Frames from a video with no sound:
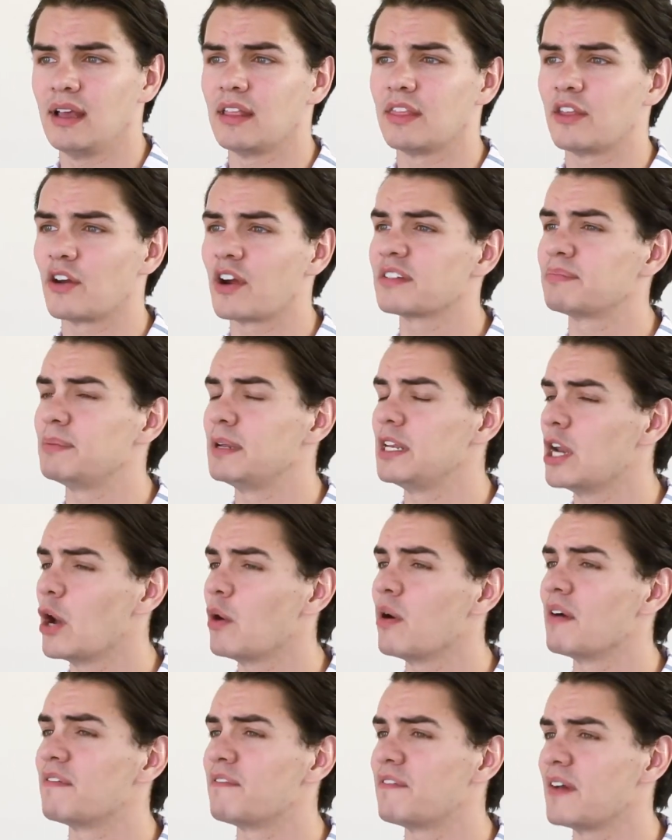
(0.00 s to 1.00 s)
There has been
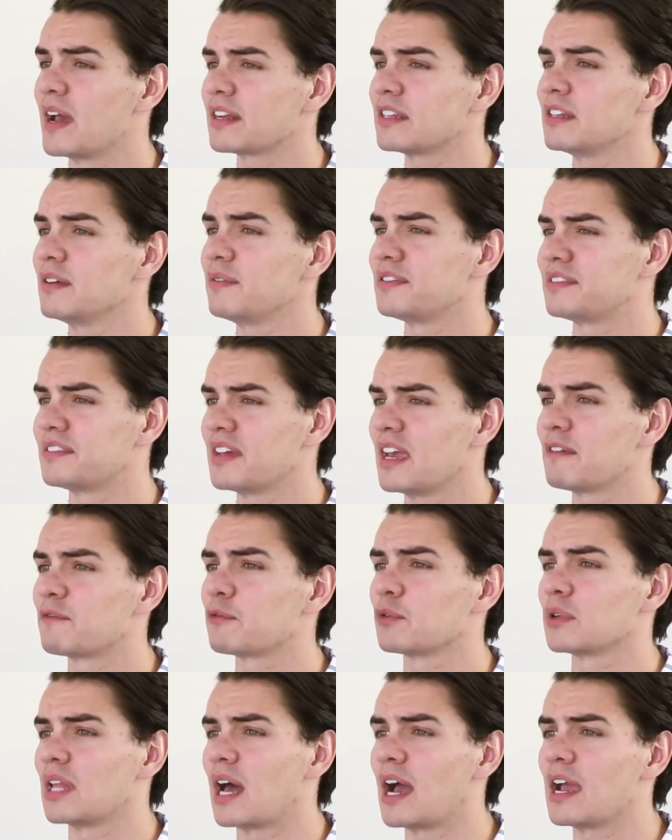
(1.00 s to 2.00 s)
no effective, safe,
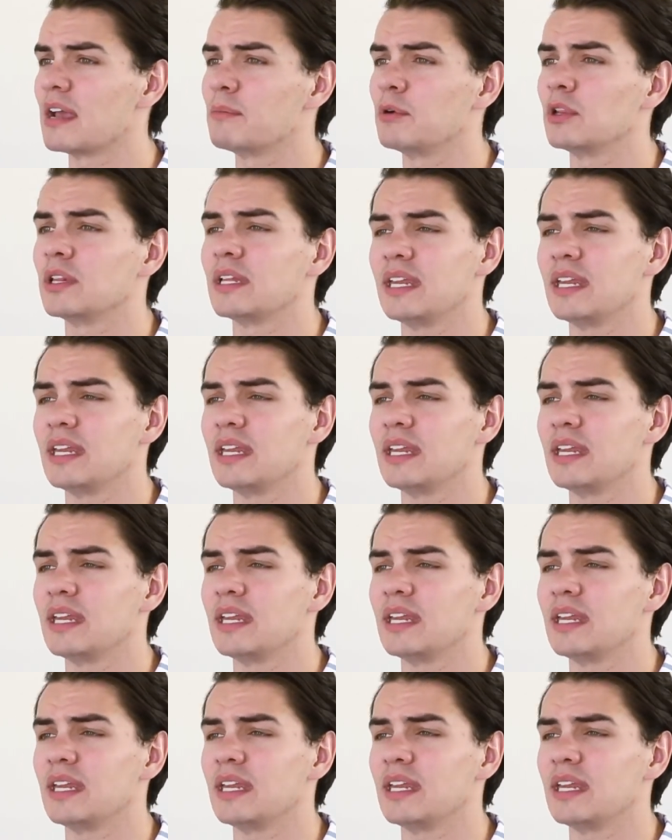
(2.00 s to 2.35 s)
reliable,